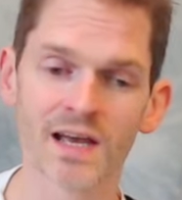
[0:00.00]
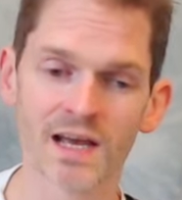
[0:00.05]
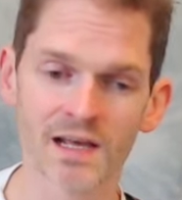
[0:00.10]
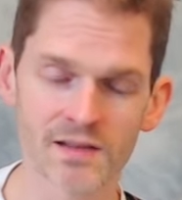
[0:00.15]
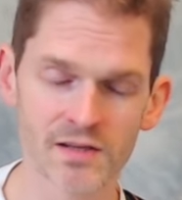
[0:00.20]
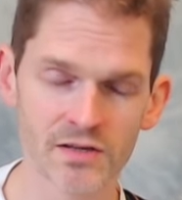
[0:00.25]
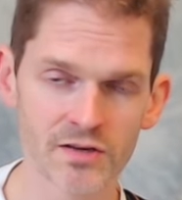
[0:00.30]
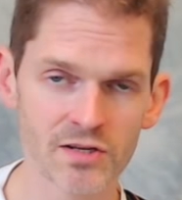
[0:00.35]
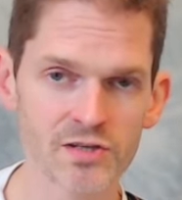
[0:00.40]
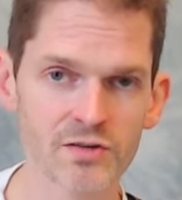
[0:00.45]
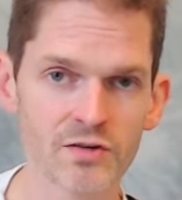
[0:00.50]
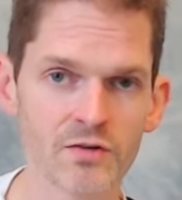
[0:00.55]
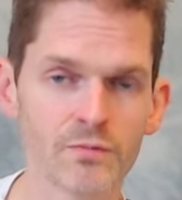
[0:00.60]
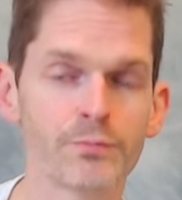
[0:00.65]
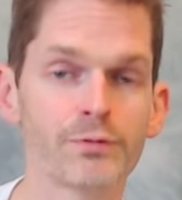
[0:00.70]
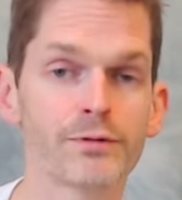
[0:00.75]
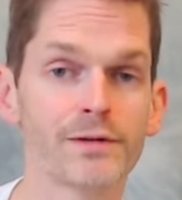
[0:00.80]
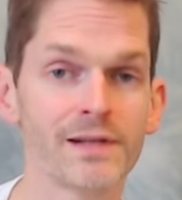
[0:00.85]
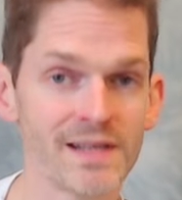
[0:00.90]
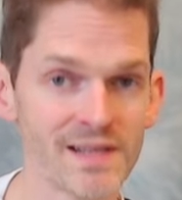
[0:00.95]
As usual,
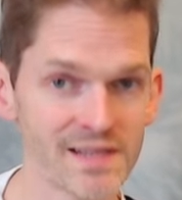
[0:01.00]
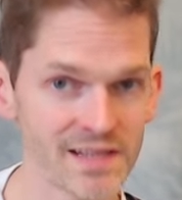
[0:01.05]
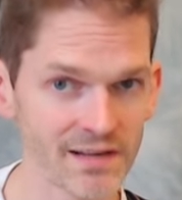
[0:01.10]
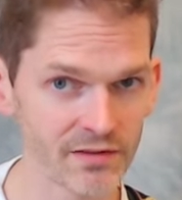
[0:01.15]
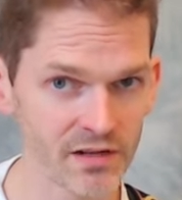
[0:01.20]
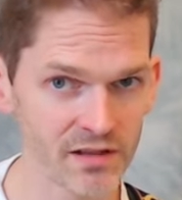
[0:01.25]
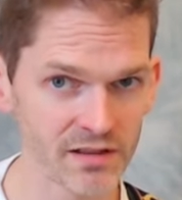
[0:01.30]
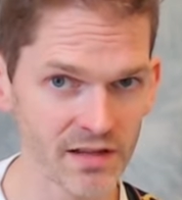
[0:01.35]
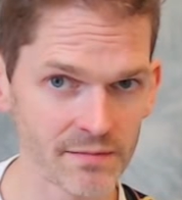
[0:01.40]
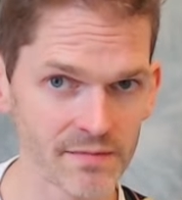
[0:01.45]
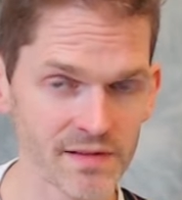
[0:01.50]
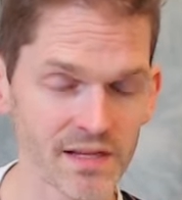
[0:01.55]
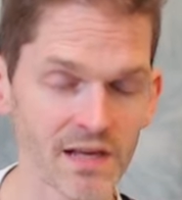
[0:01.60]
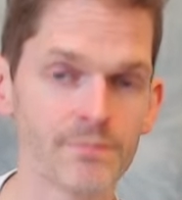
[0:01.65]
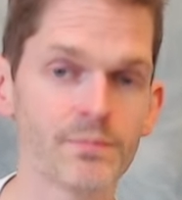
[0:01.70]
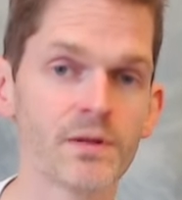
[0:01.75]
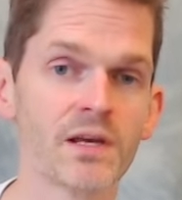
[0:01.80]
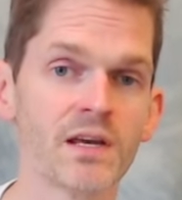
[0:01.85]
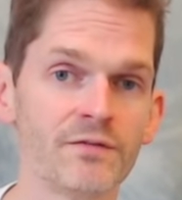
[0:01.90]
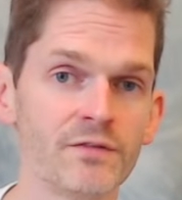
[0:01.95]
please give it a thumbs
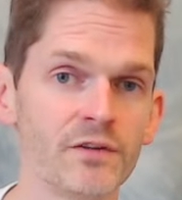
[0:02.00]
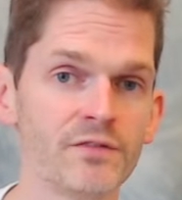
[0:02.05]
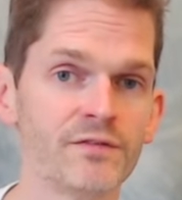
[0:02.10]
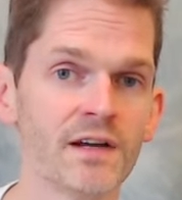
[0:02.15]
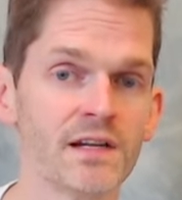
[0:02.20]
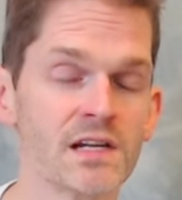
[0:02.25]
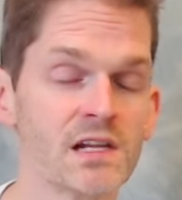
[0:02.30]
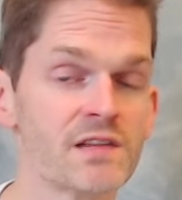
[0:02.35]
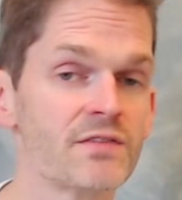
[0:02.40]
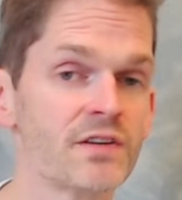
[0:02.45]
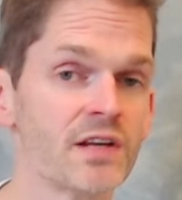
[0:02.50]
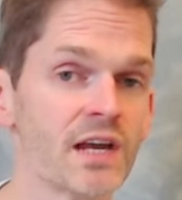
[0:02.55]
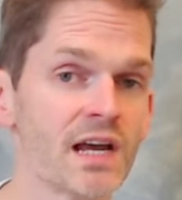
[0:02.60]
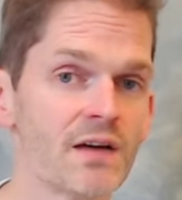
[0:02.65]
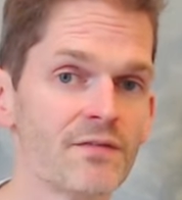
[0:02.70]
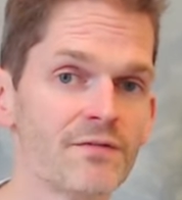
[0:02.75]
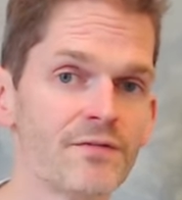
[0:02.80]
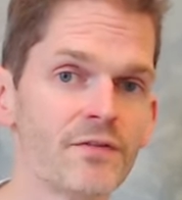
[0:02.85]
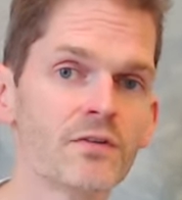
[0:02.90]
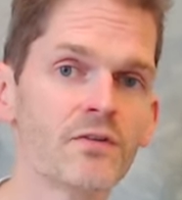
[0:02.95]
up if you found this video
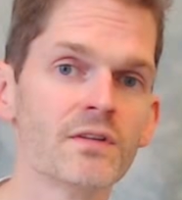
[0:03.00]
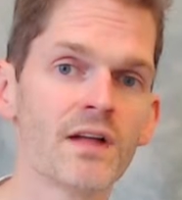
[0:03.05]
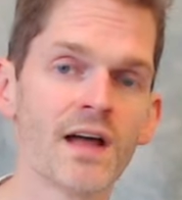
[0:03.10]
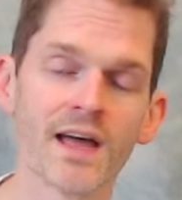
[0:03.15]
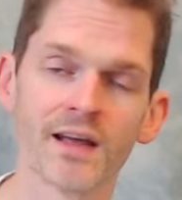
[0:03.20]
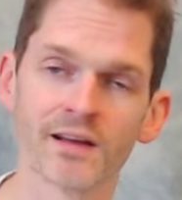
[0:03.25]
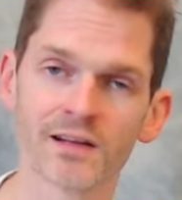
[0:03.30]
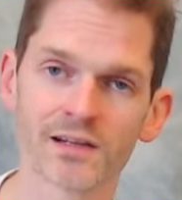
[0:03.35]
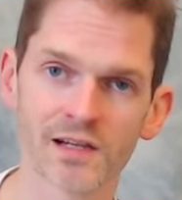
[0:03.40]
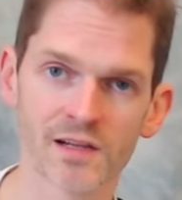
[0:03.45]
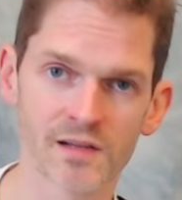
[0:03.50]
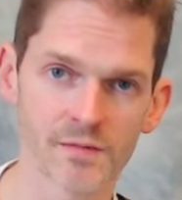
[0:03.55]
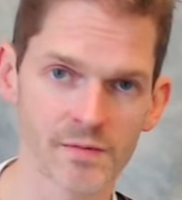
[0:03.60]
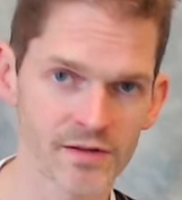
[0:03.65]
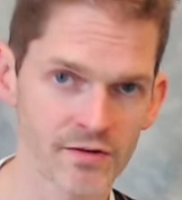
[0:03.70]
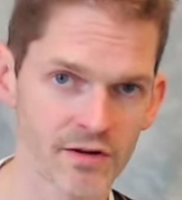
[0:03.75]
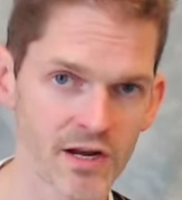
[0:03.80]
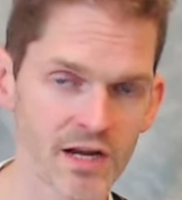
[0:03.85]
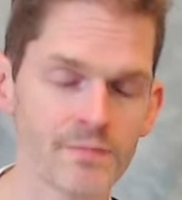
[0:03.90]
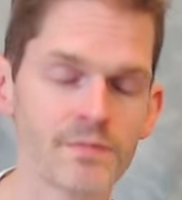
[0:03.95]
helpful and click
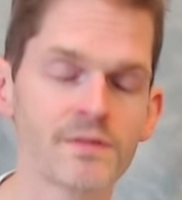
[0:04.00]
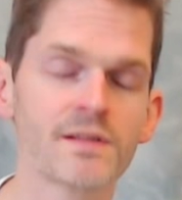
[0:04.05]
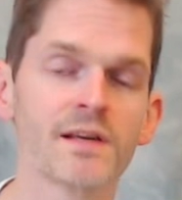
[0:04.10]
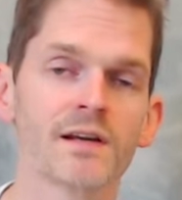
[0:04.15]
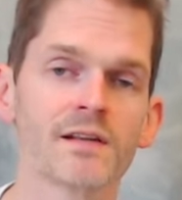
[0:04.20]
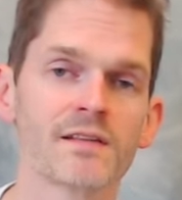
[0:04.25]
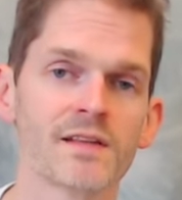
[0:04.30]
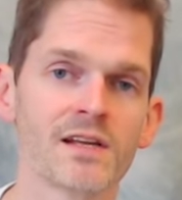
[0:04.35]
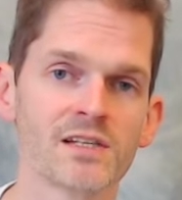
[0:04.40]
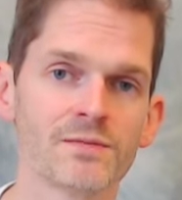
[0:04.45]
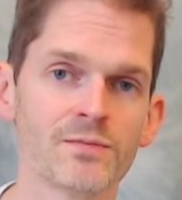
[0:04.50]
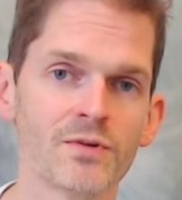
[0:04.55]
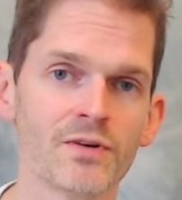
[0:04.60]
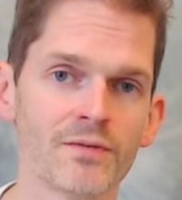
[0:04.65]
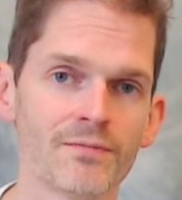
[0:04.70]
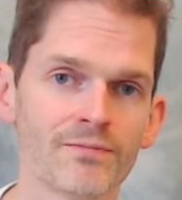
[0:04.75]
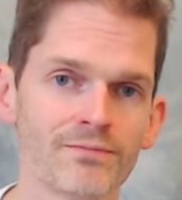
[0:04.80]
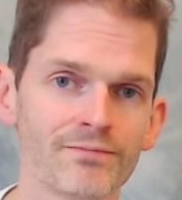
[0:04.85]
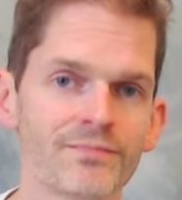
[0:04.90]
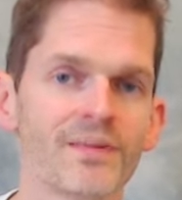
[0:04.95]
subscribe so I can send you
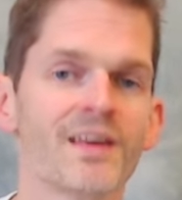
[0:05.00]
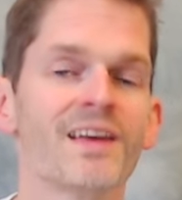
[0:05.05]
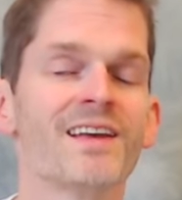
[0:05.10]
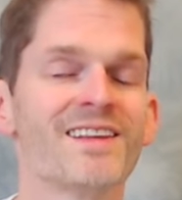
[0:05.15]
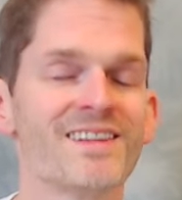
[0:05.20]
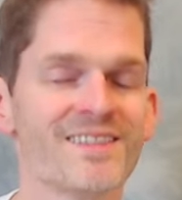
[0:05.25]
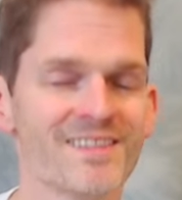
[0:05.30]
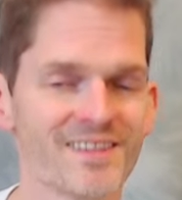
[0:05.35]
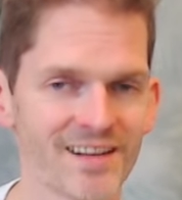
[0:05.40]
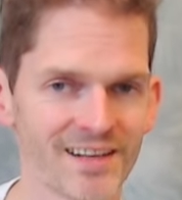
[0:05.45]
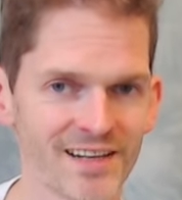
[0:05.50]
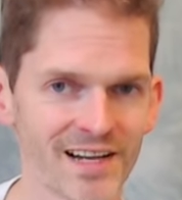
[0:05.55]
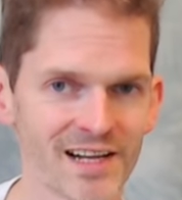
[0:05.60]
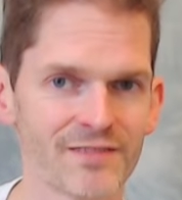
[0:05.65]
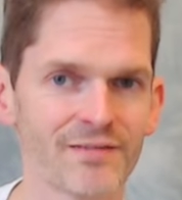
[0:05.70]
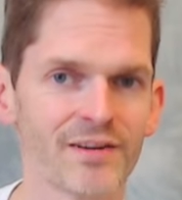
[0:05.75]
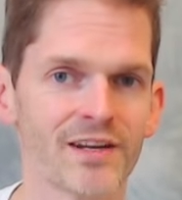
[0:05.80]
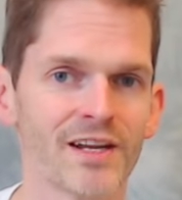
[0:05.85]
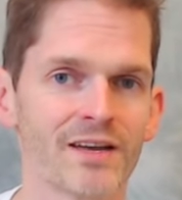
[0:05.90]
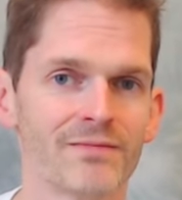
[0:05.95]
more. See you in the
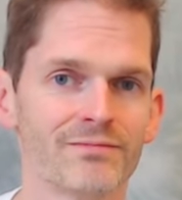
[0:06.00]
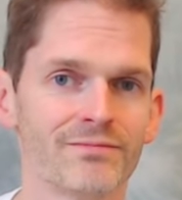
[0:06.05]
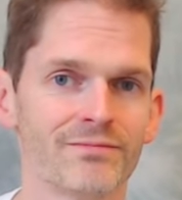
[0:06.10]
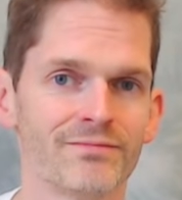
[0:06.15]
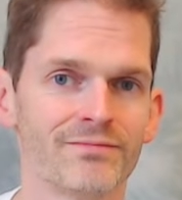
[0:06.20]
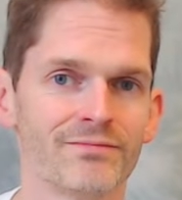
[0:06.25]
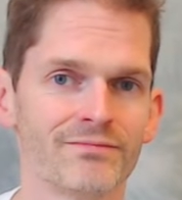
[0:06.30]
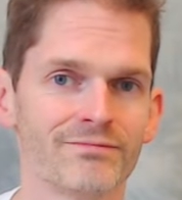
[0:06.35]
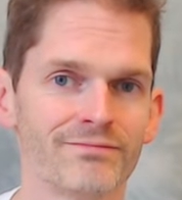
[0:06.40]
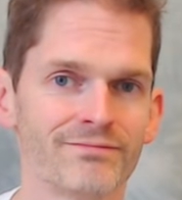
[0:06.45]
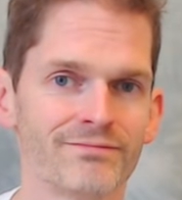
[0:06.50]
next video.